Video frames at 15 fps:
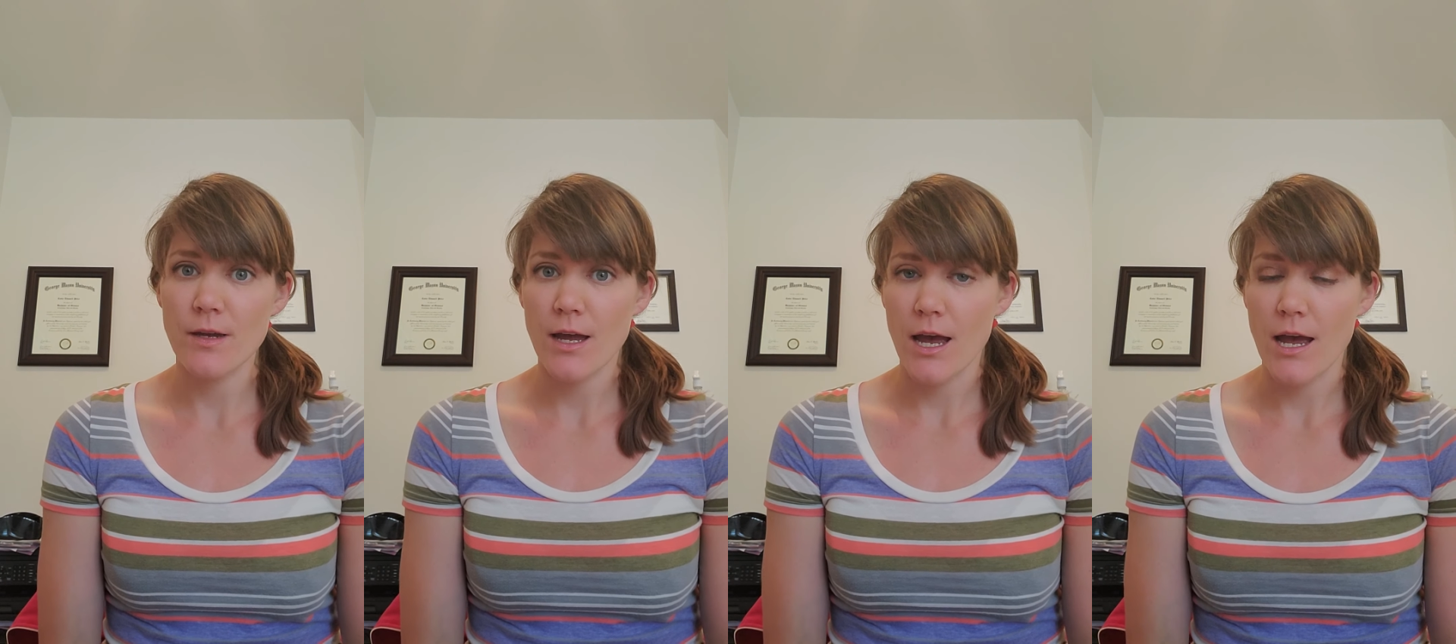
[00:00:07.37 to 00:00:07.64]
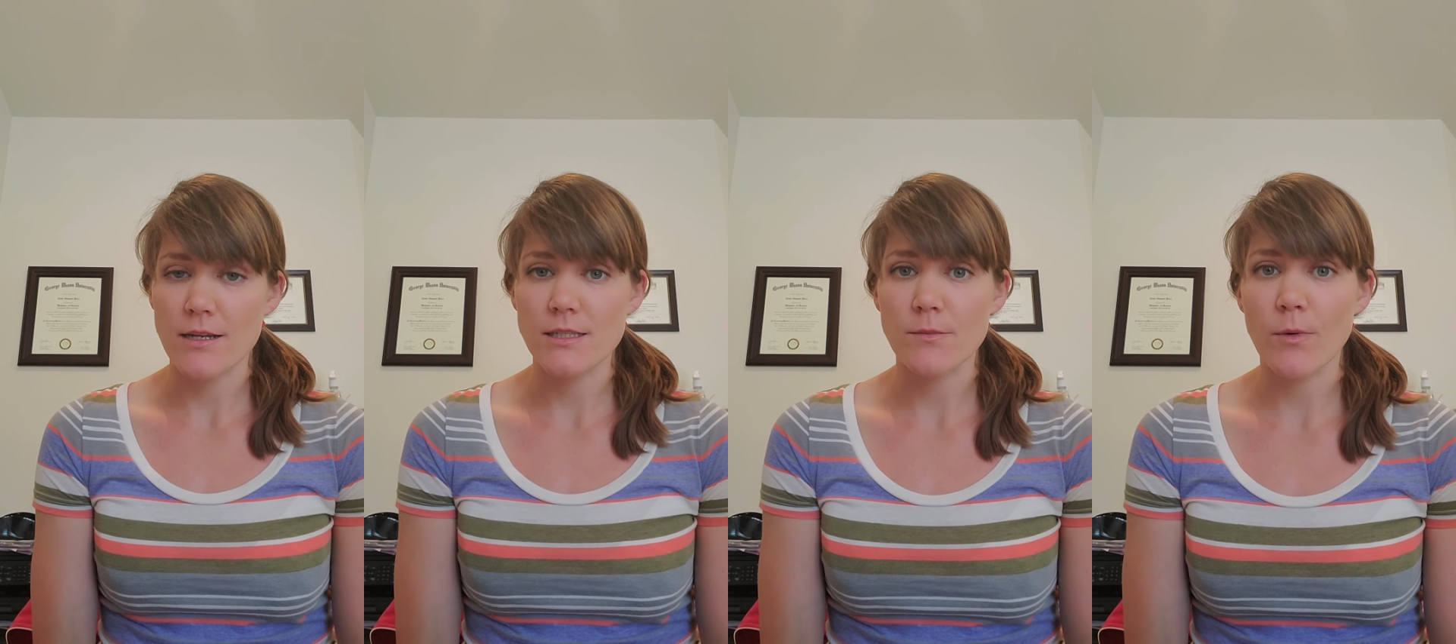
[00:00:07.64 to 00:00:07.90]

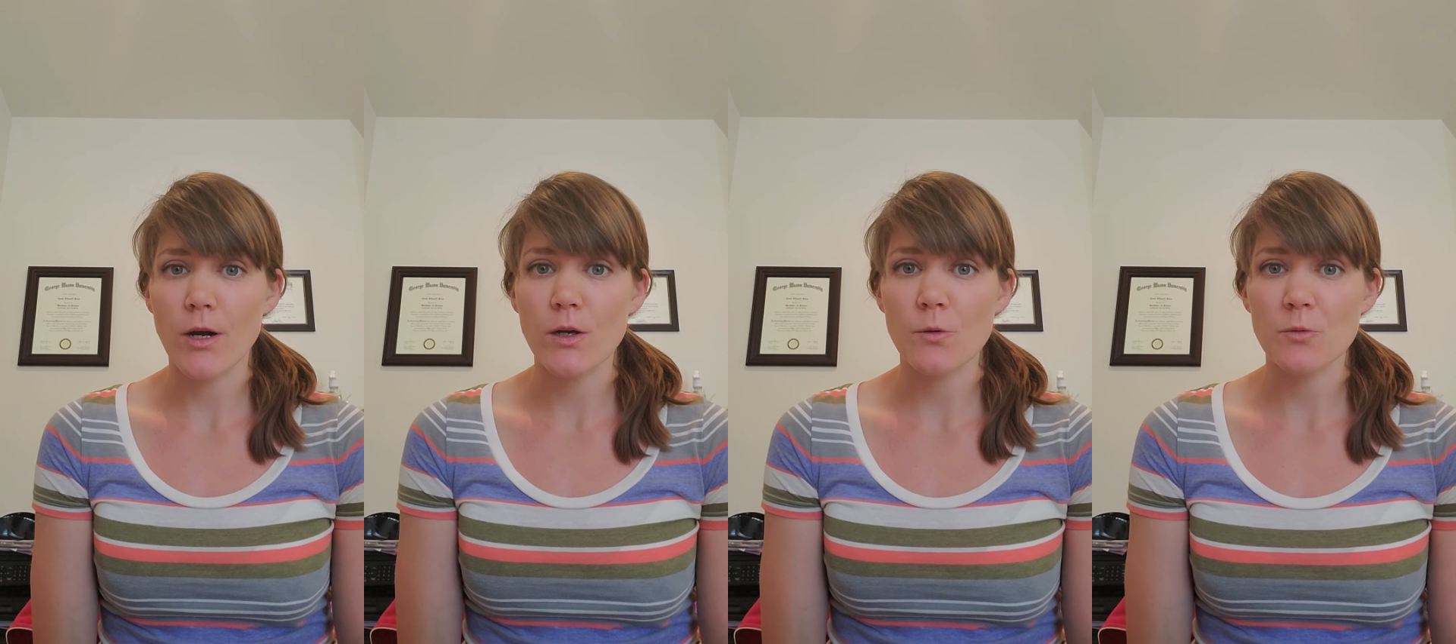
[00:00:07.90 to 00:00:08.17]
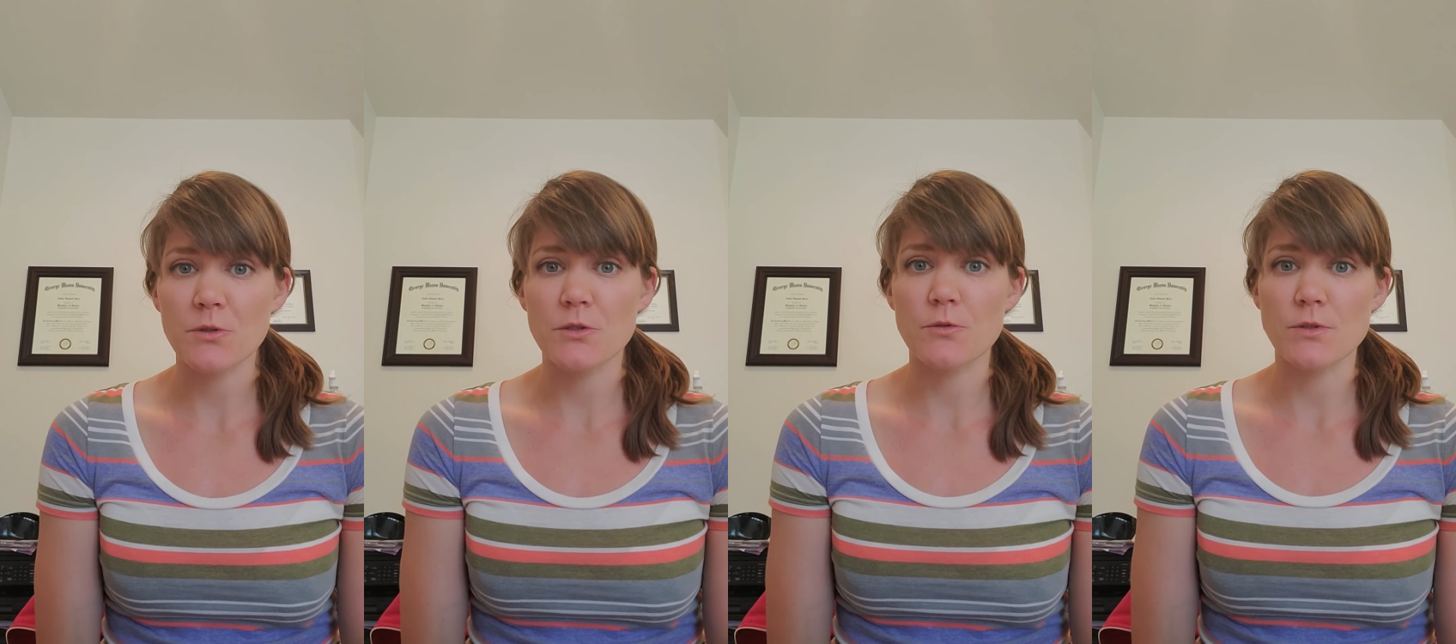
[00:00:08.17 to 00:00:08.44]
and tomorrow
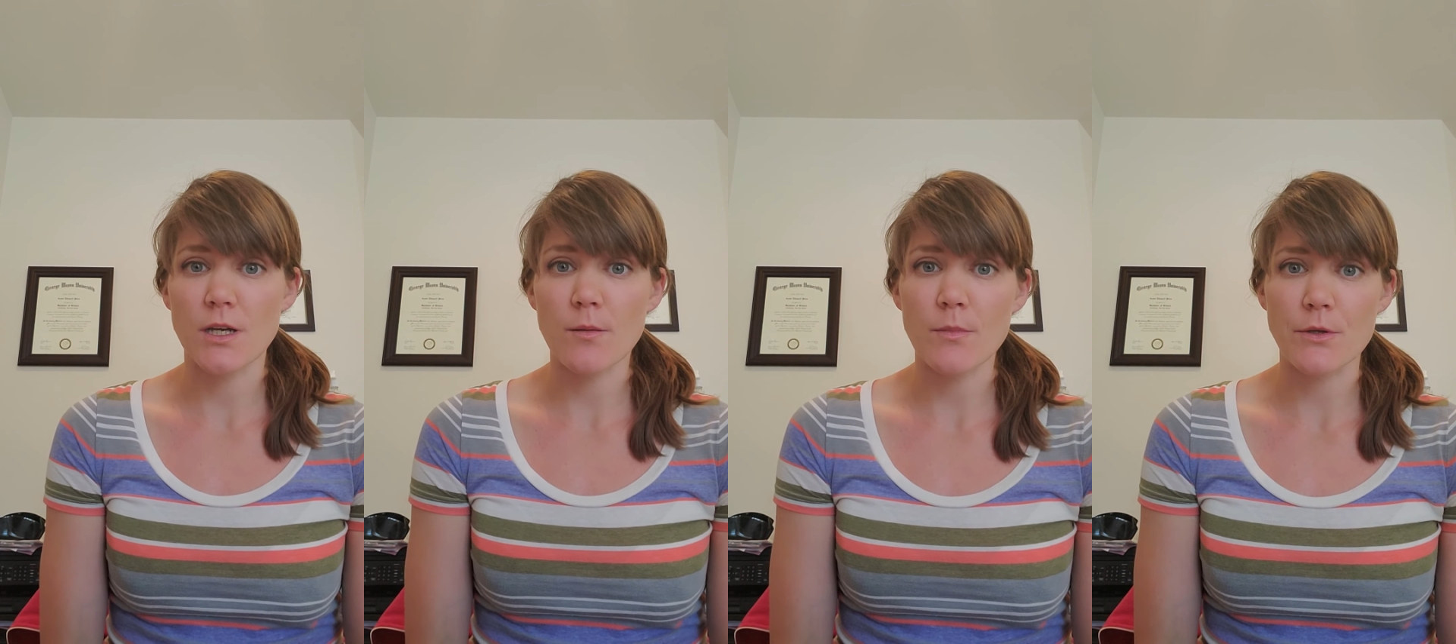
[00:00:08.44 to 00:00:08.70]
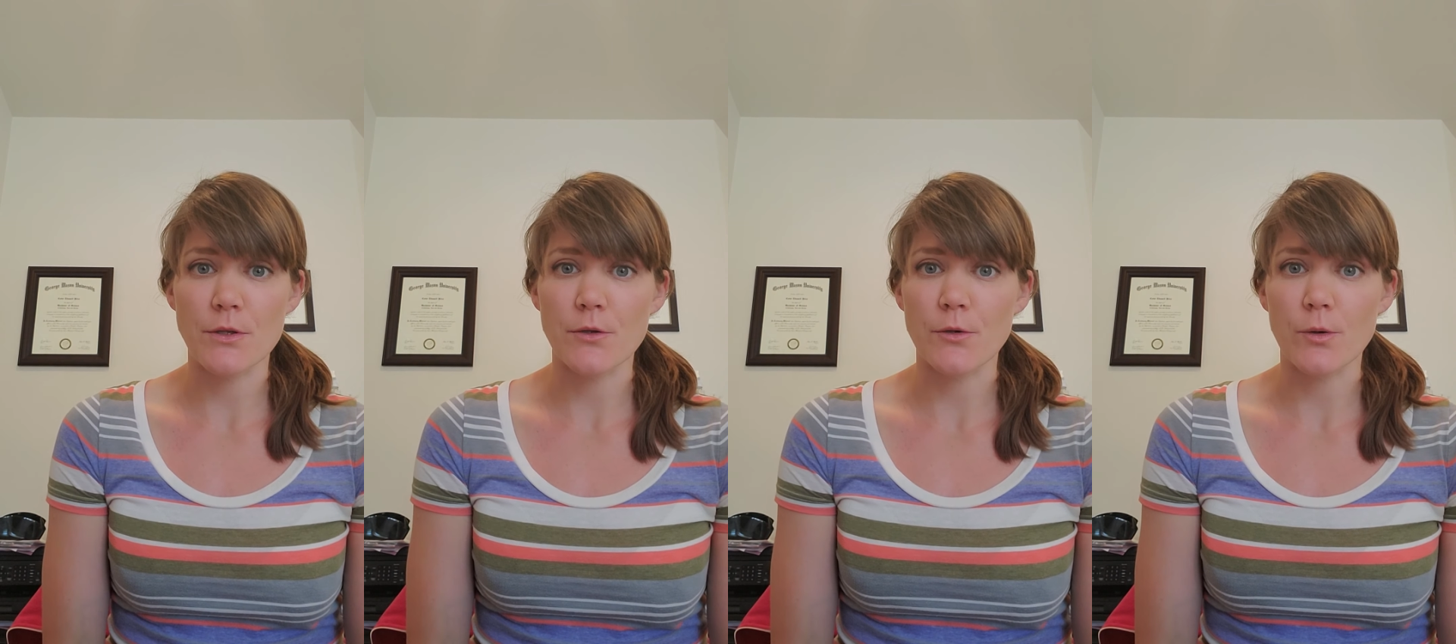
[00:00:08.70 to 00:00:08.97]
we'll do
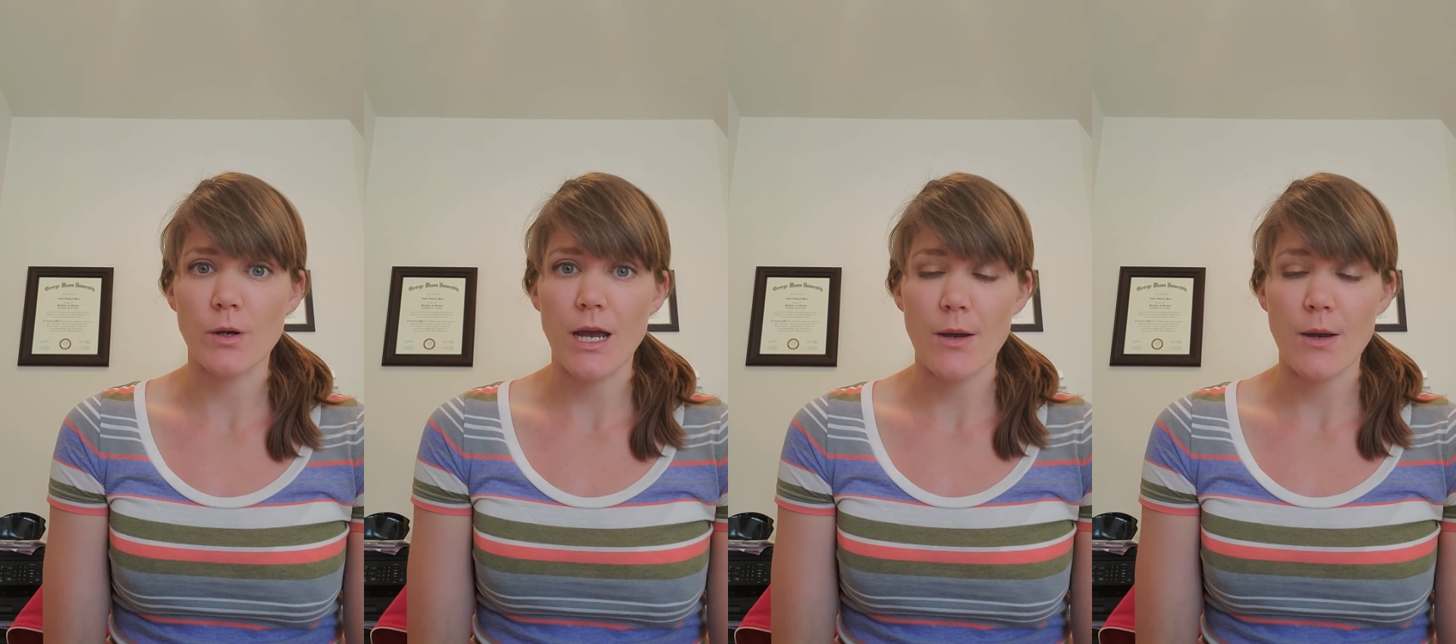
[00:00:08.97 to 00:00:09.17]
W,